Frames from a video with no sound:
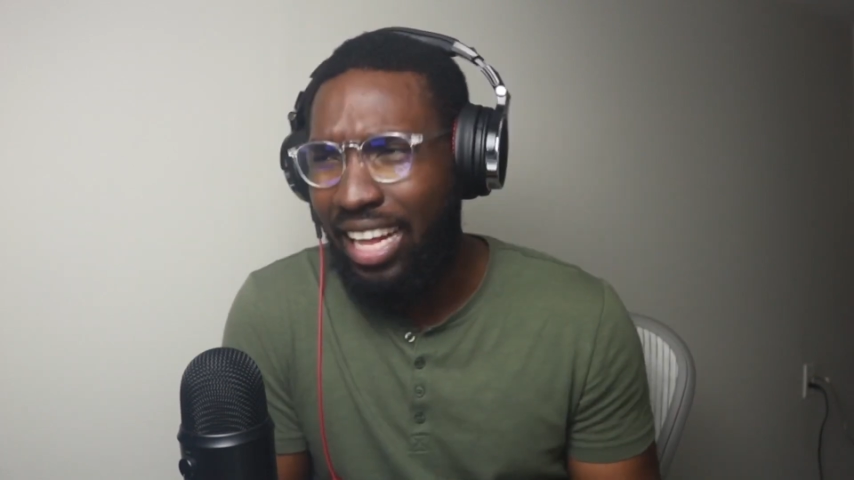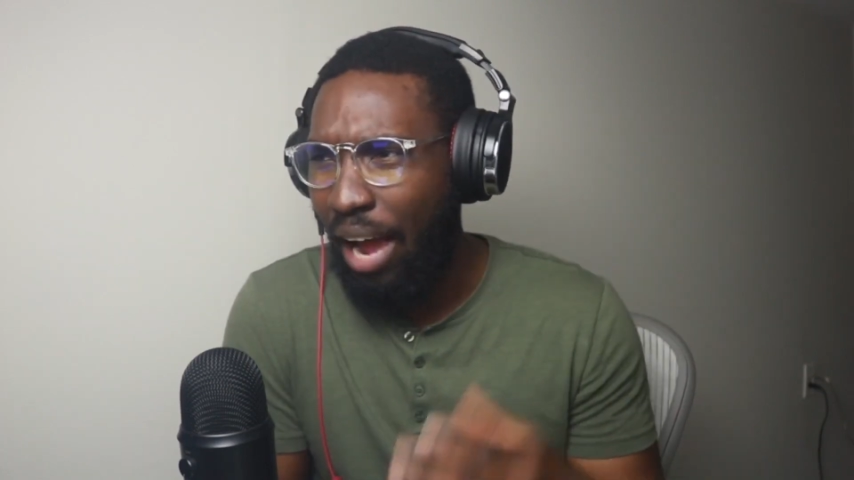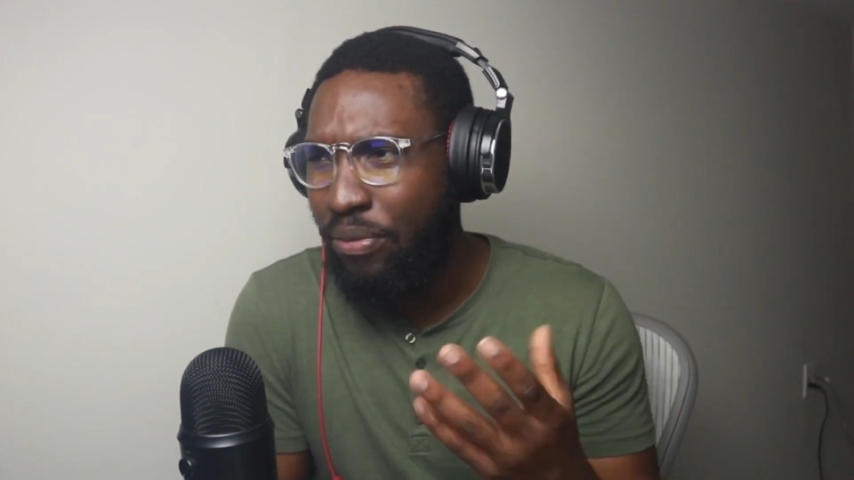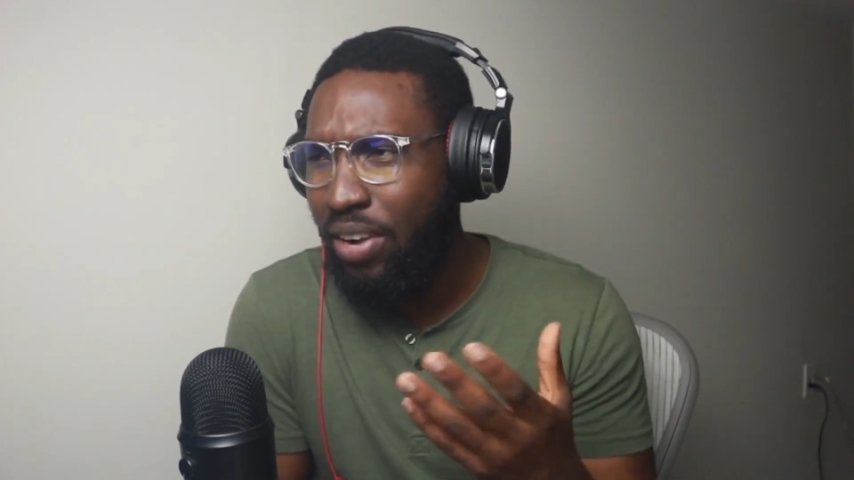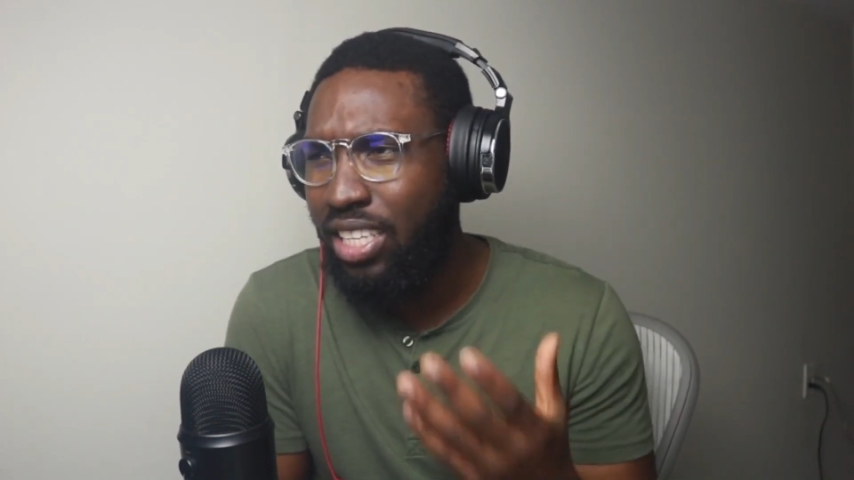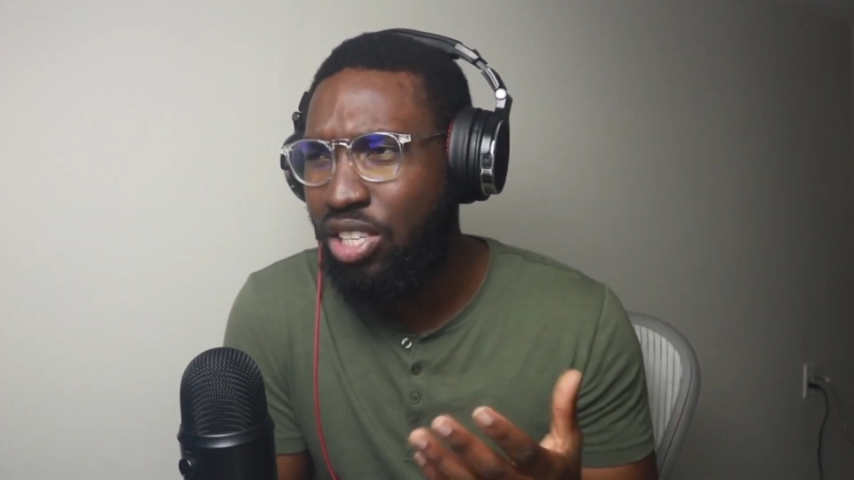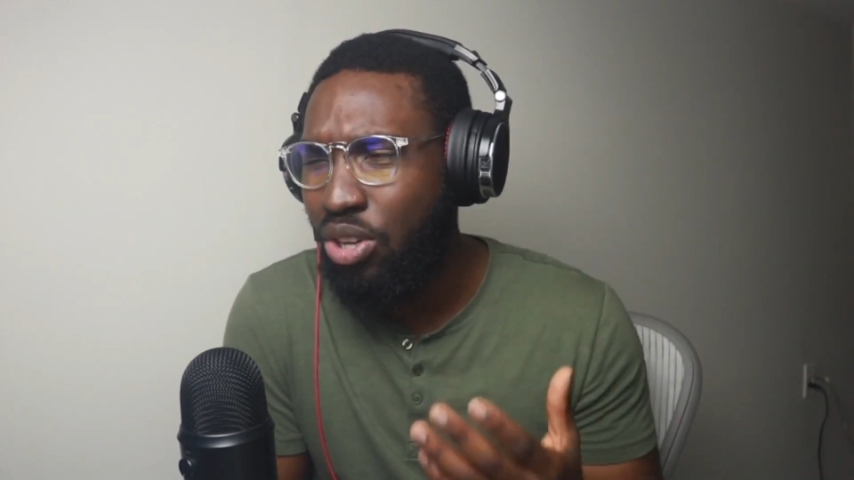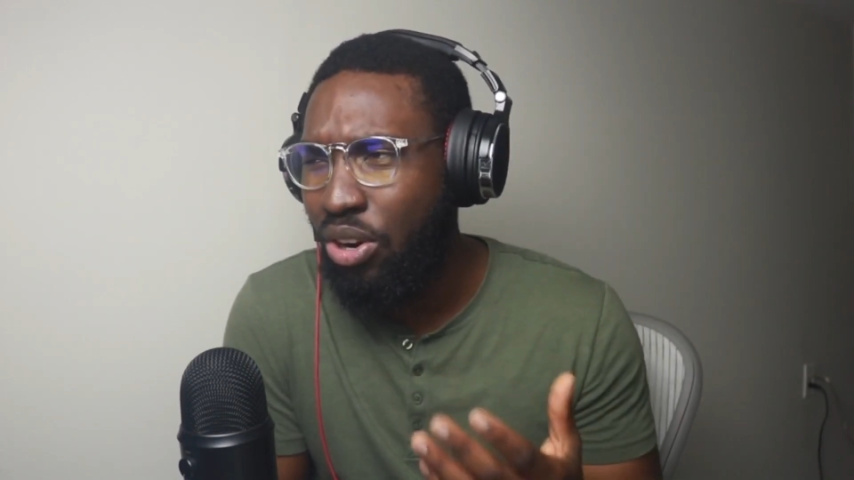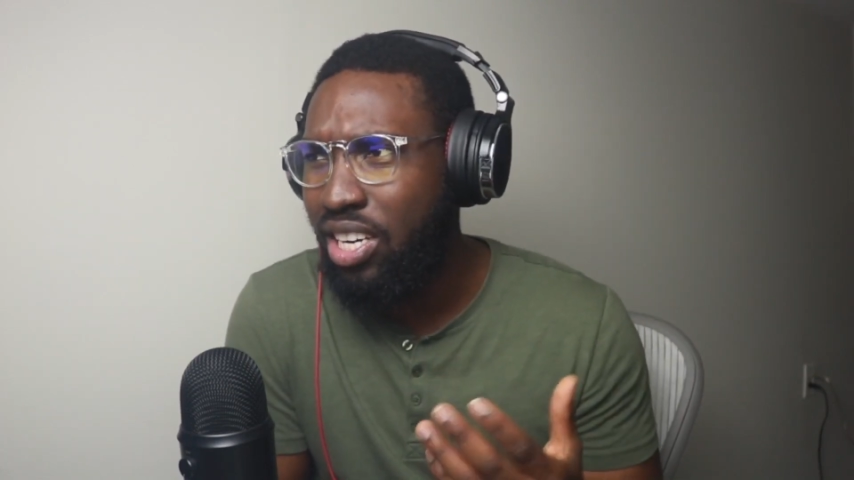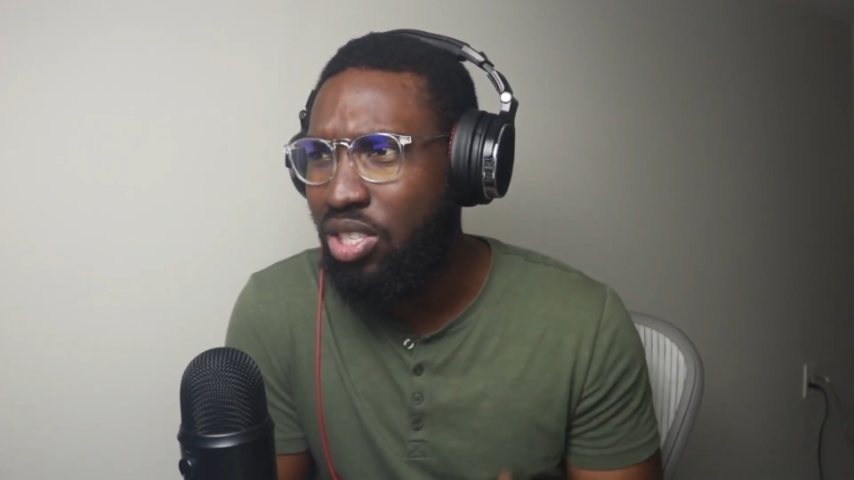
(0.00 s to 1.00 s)
I feel like this is
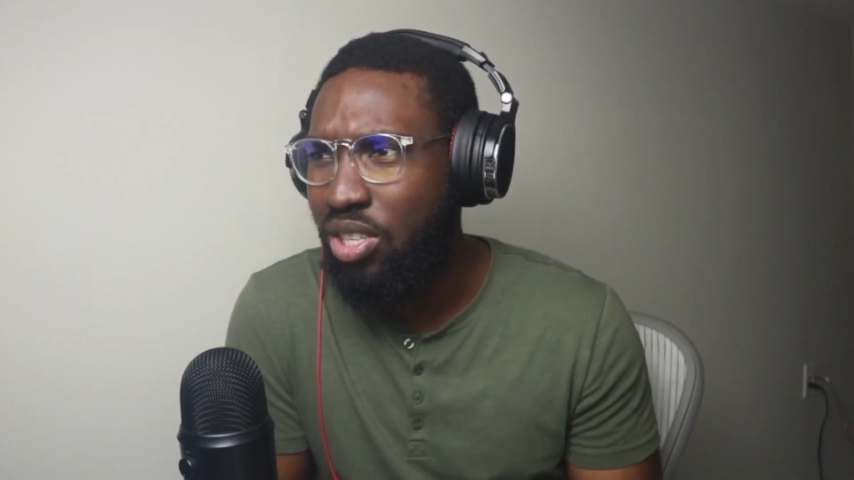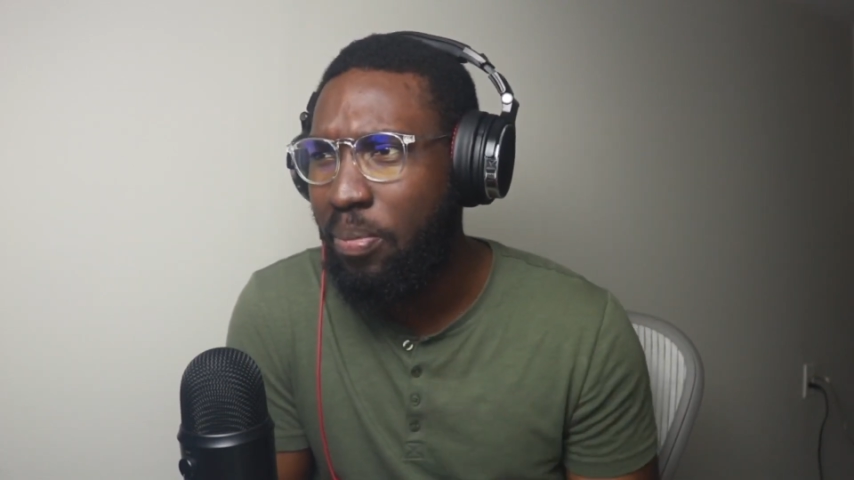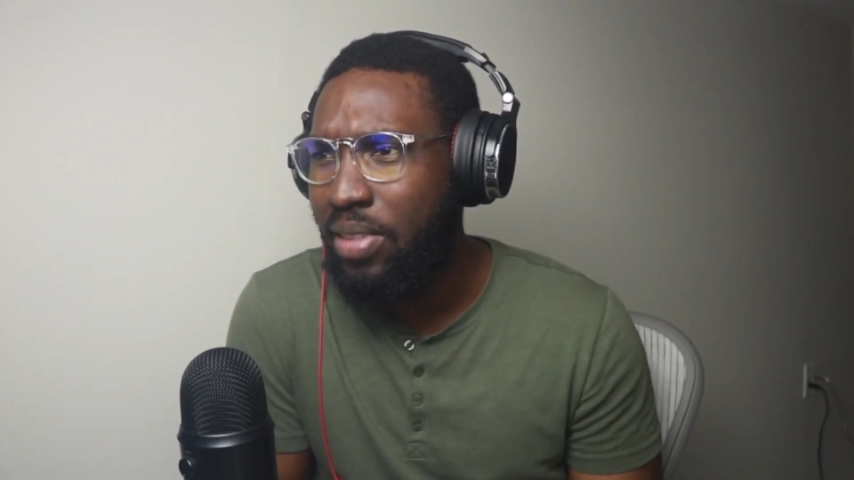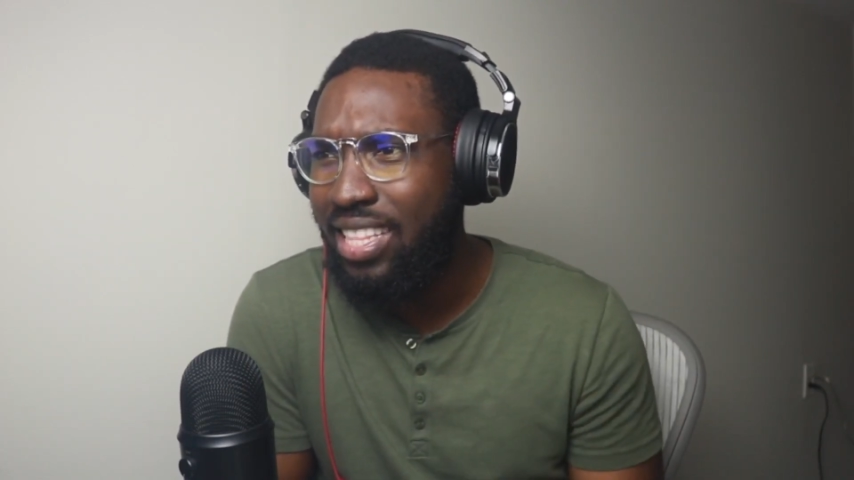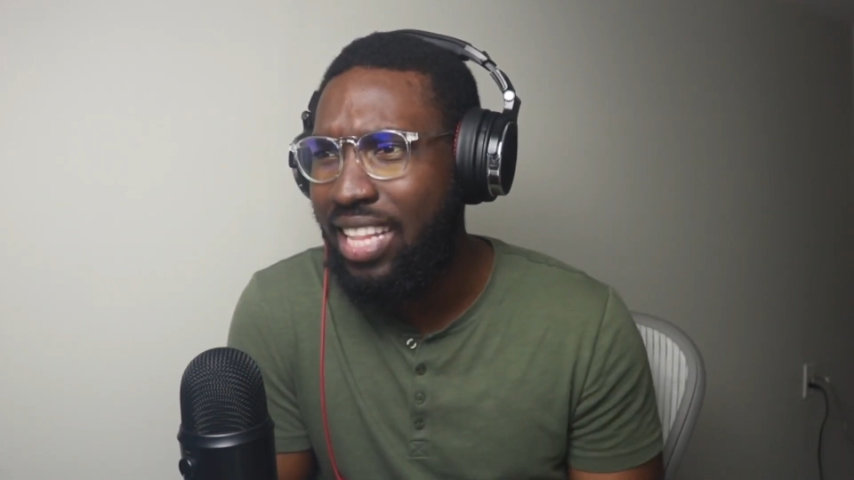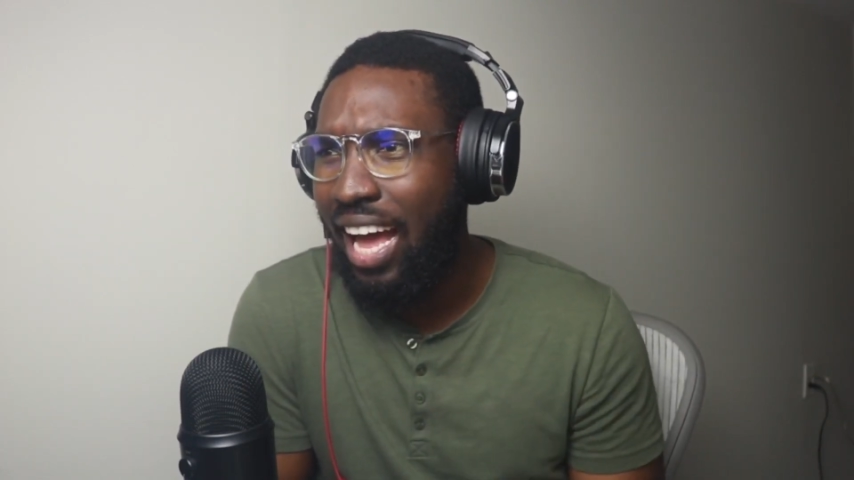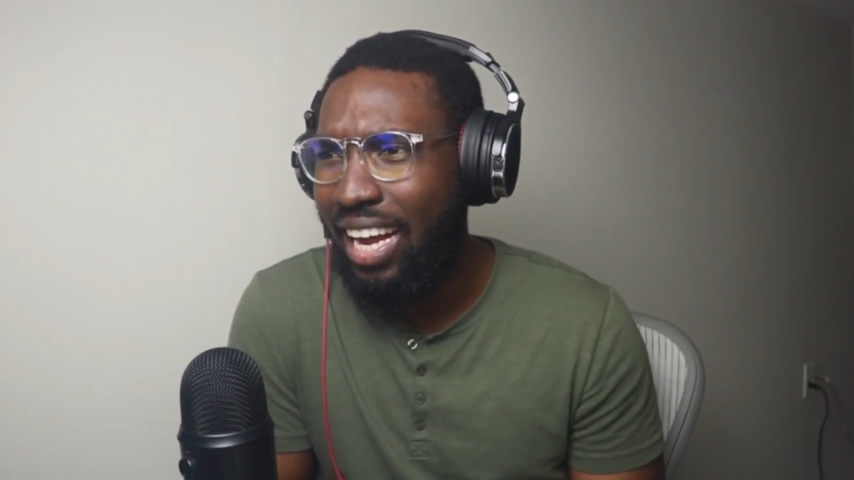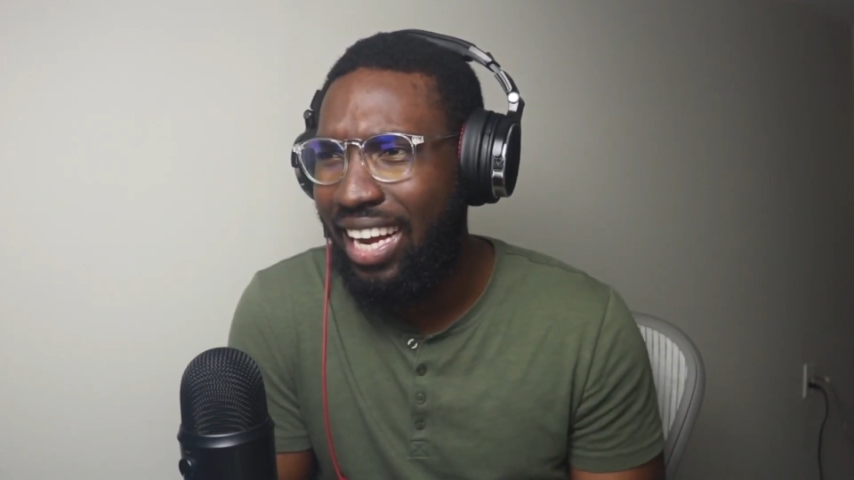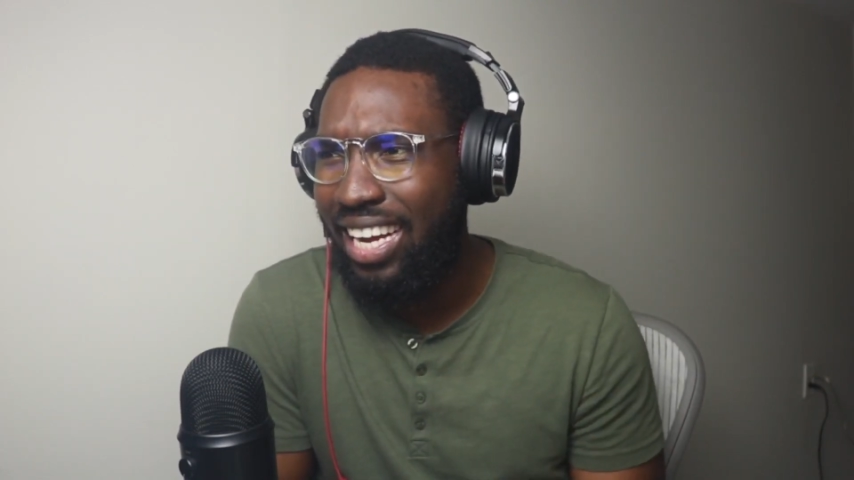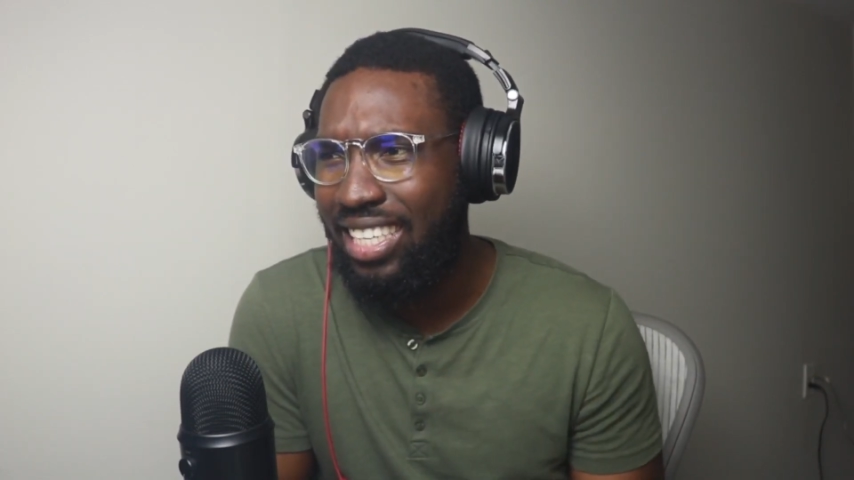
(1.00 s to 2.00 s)
already something that can